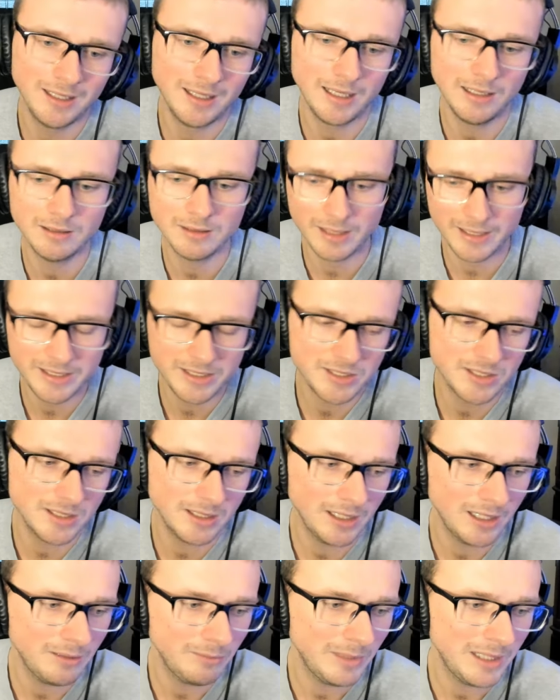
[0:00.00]
I like
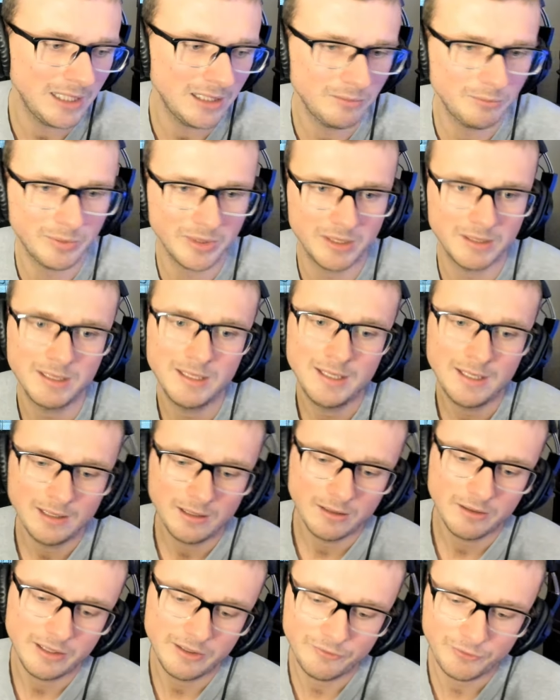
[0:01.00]
singing, man, but
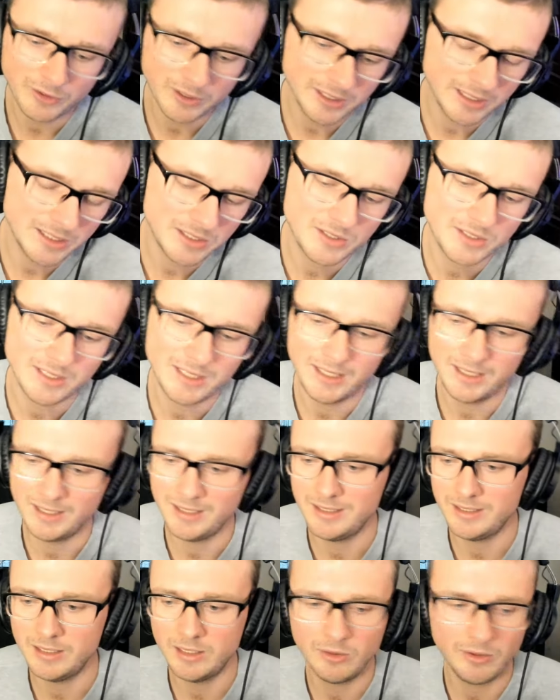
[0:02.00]
if you're going to
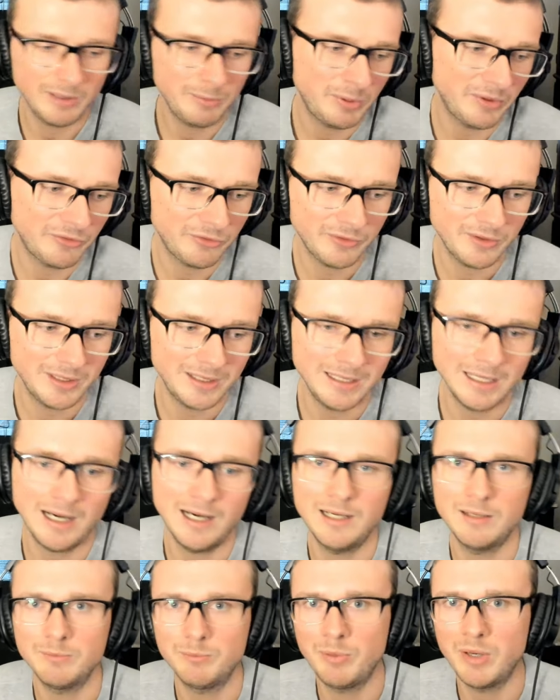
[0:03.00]
sing, you know, I prefer
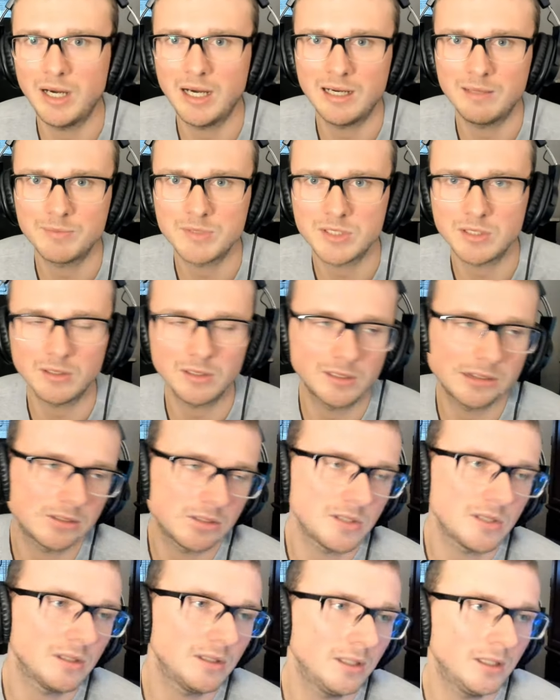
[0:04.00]
not pop
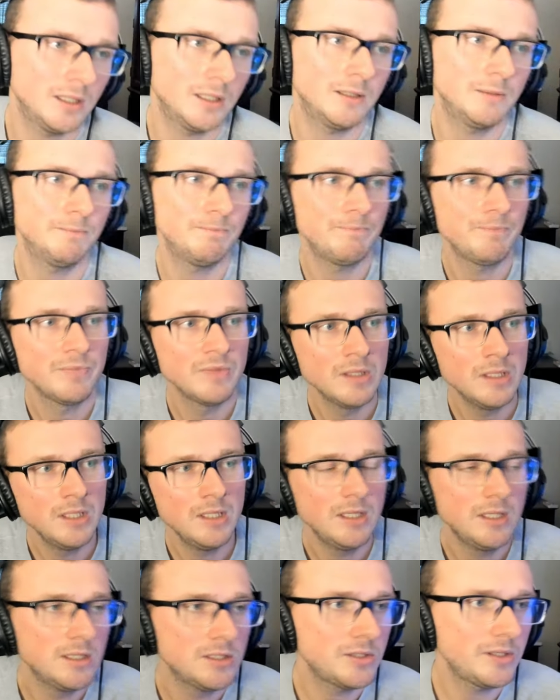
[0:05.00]
songs. So,
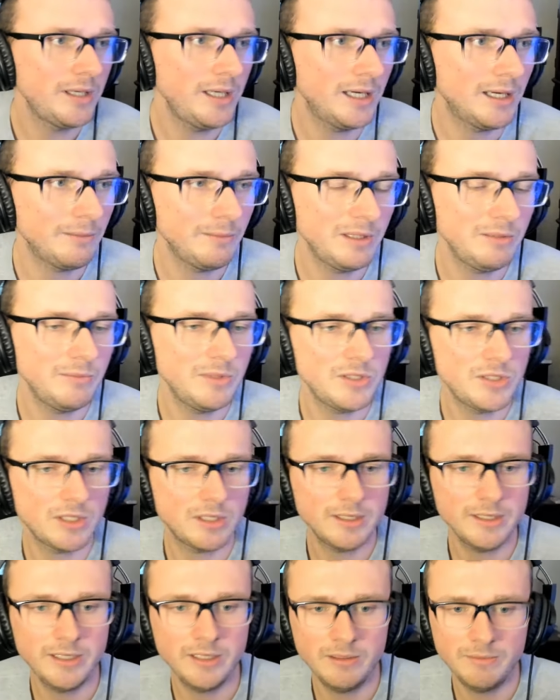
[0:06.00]
yeah, I mean,
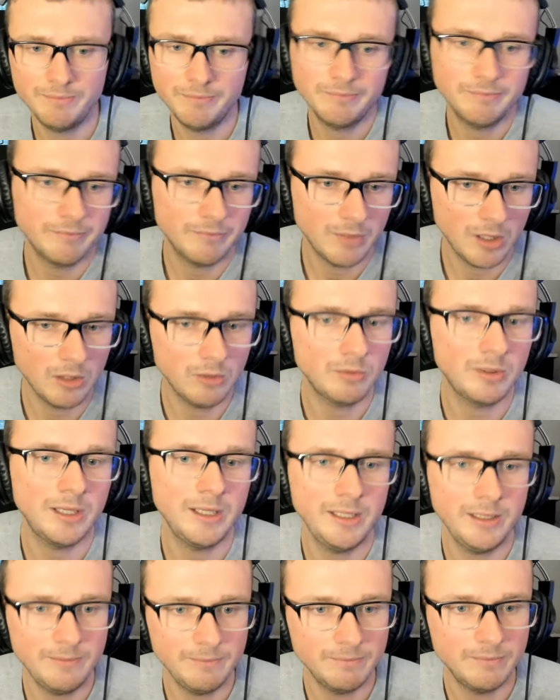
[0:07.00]
musically, all
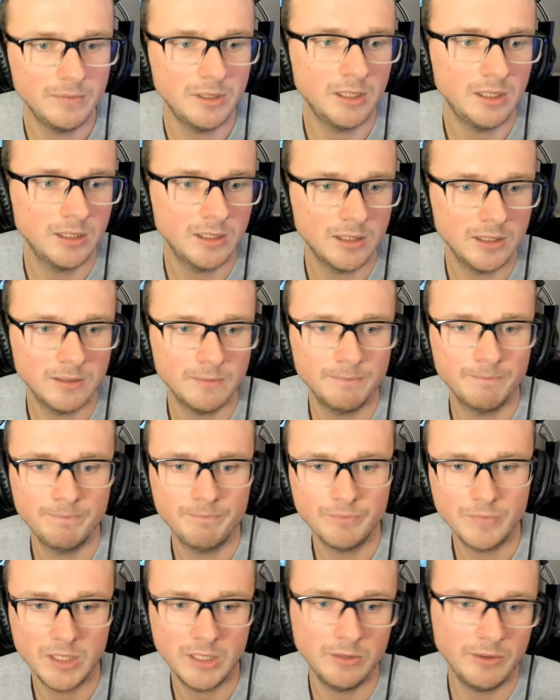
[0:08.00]
right. You
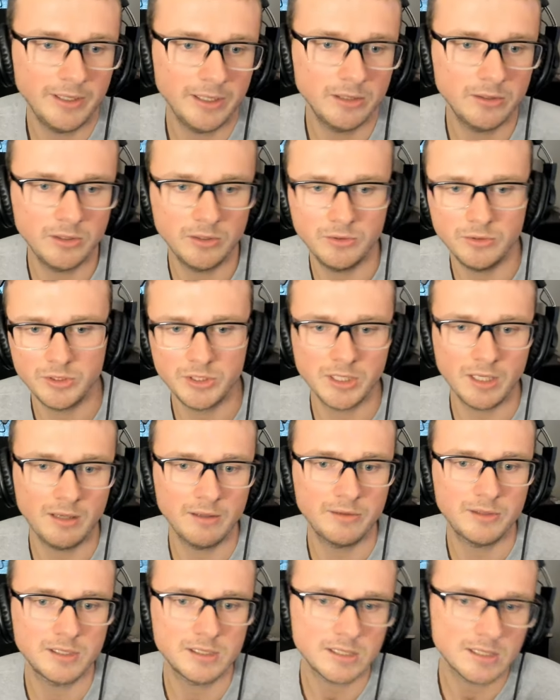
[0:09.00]
know, I don't know who
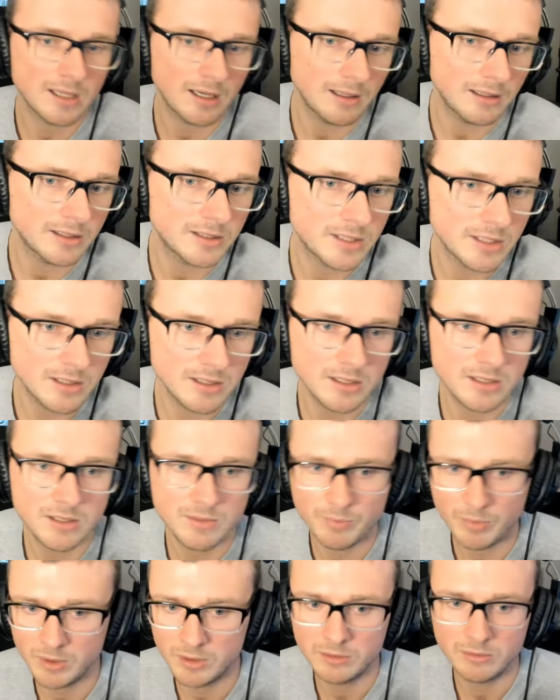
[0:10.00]
Jonathan Solis is,
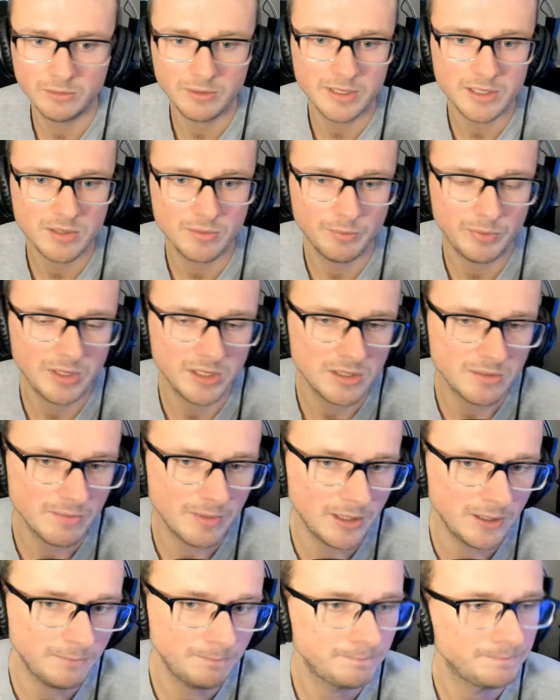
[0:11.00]
but rest in peace,
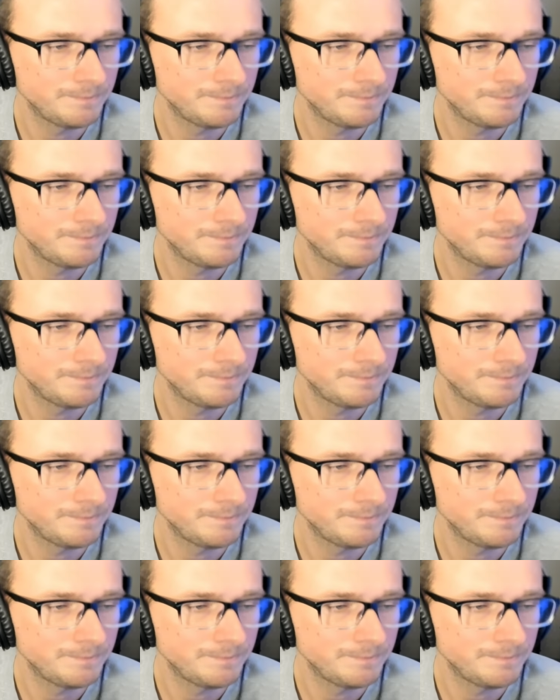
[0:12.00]
man.